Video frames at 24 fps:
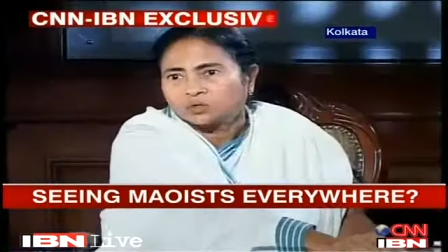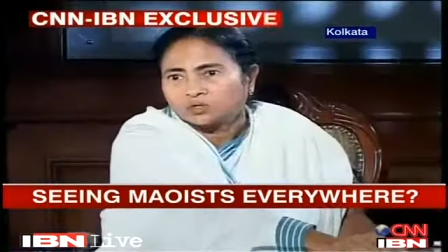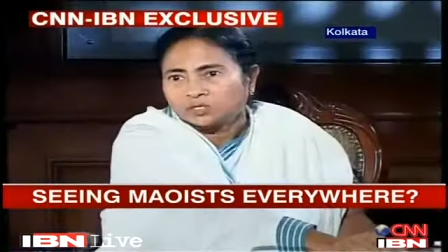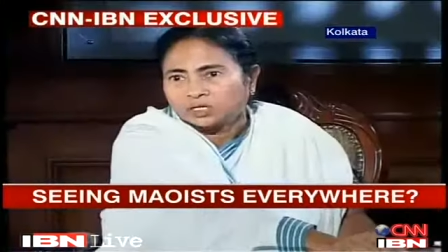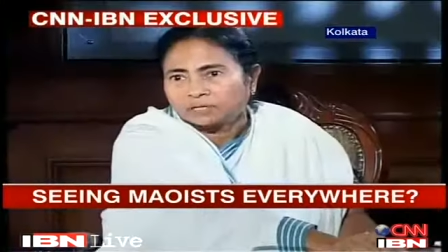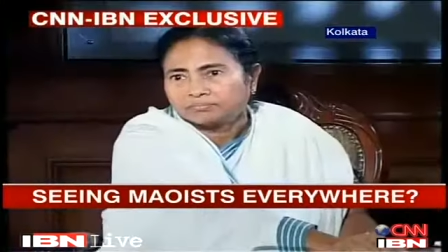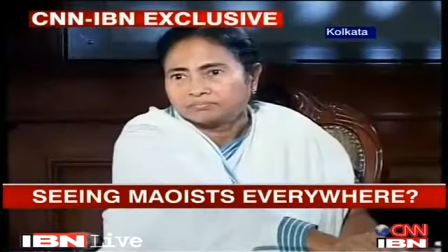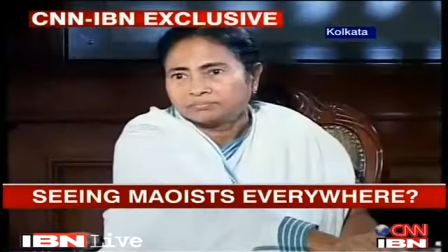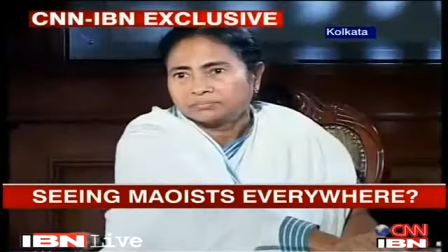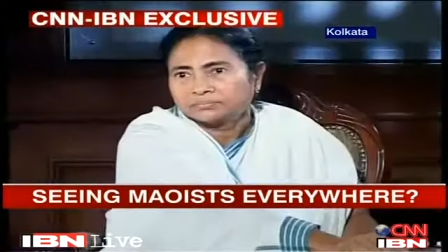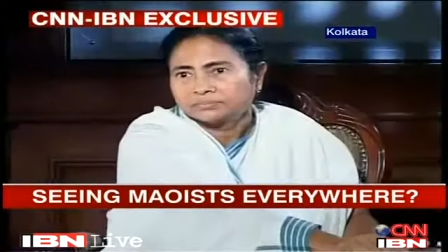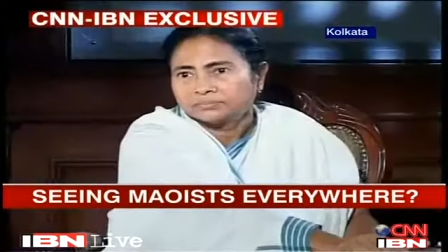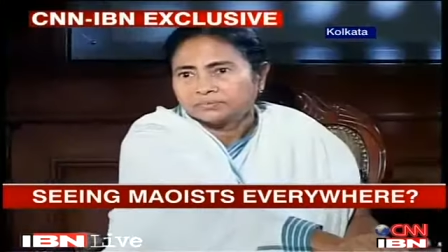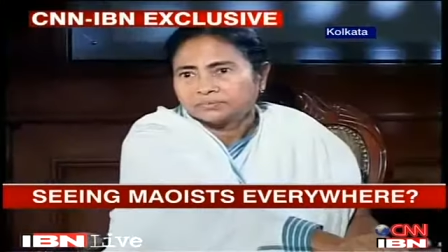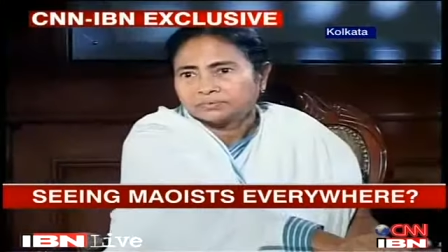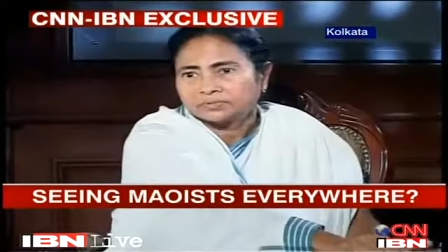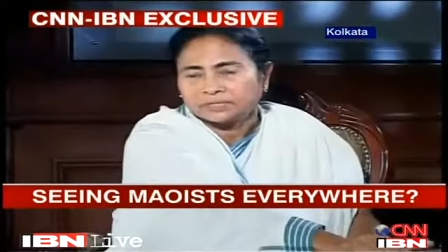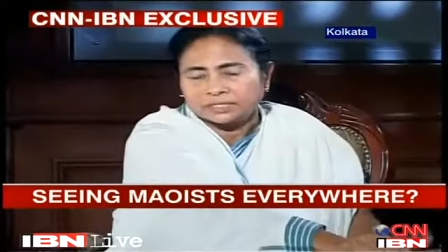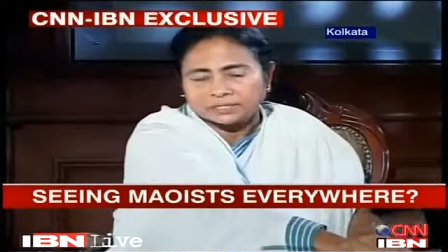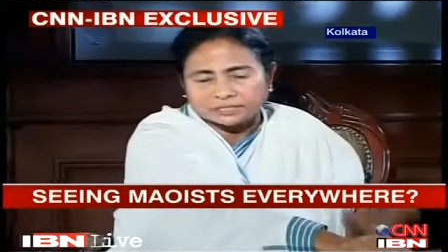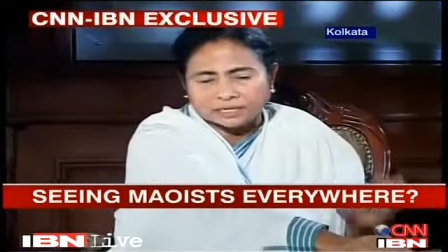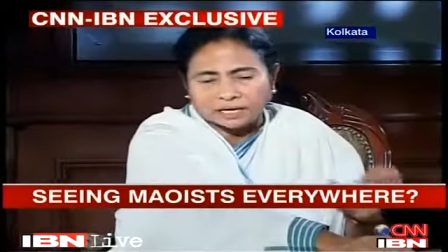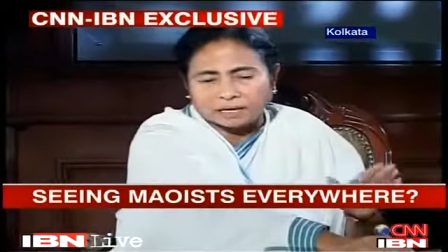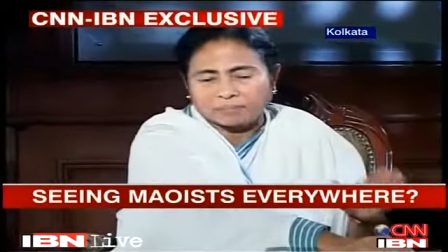told them
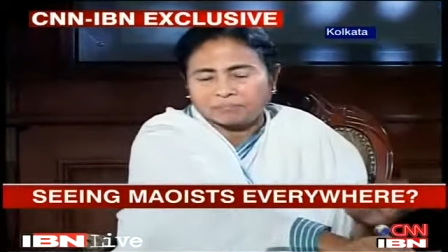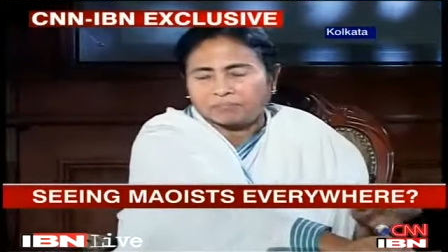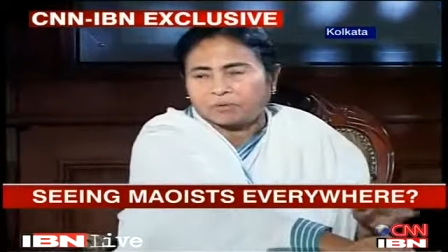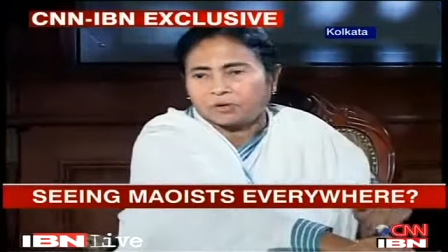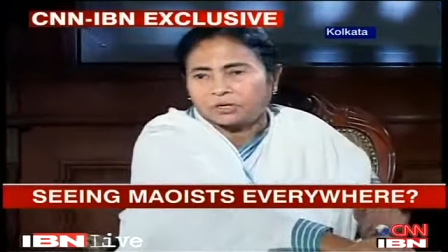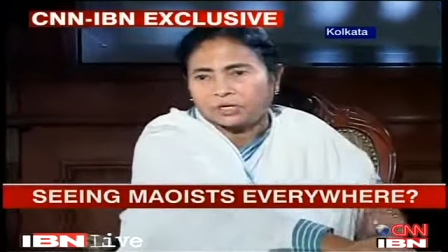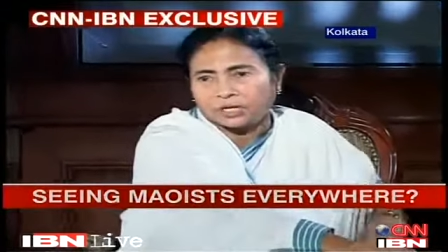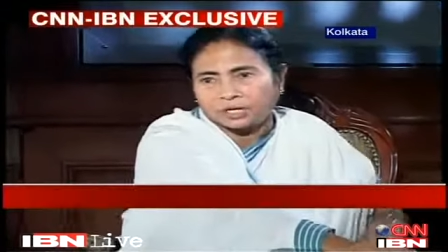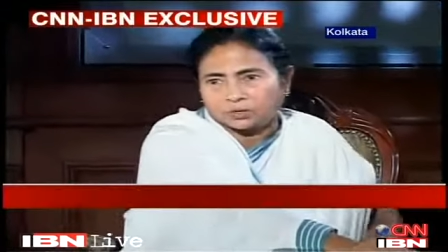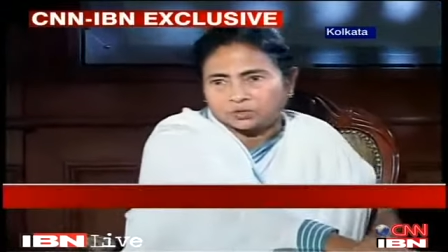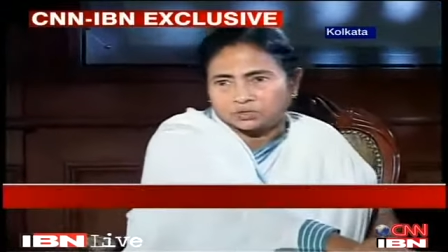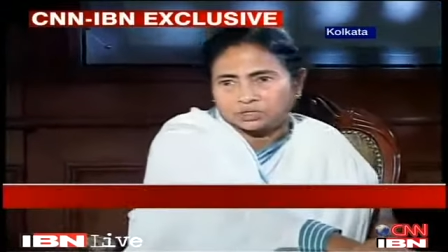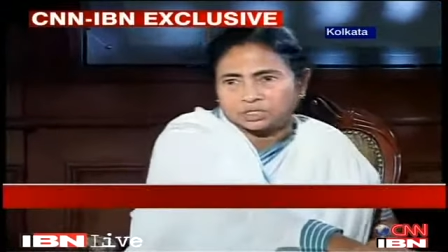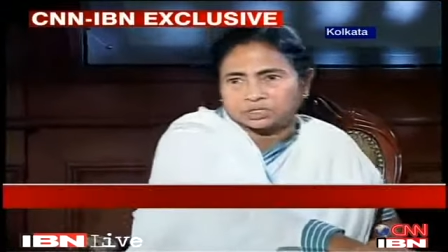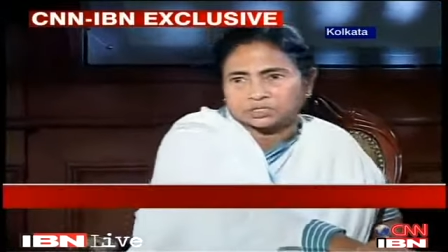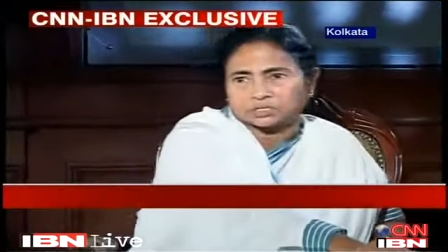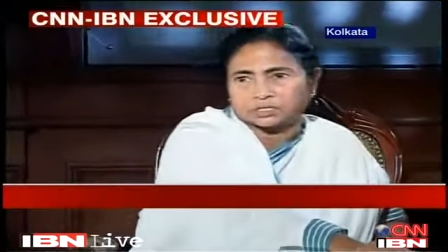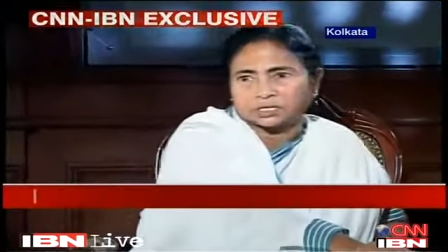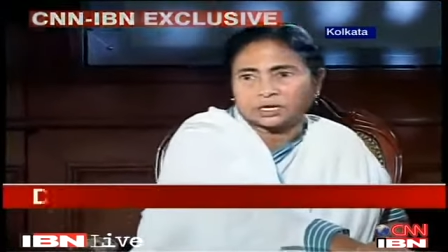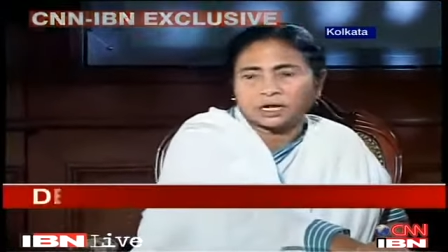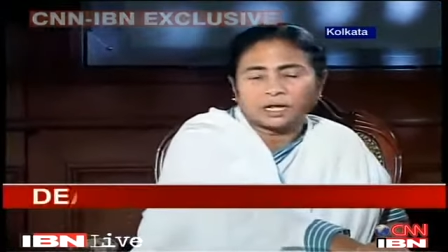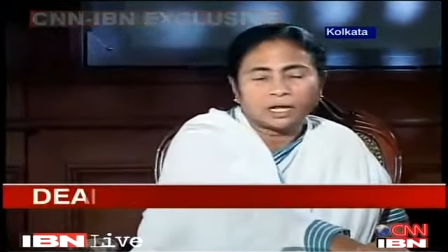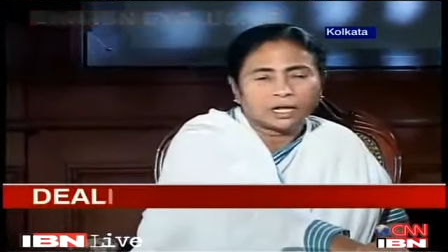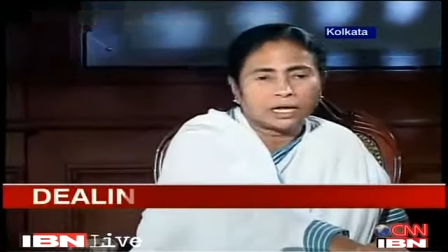that come for
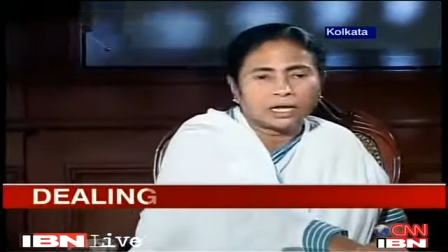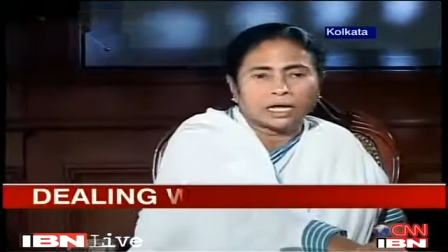negotiation.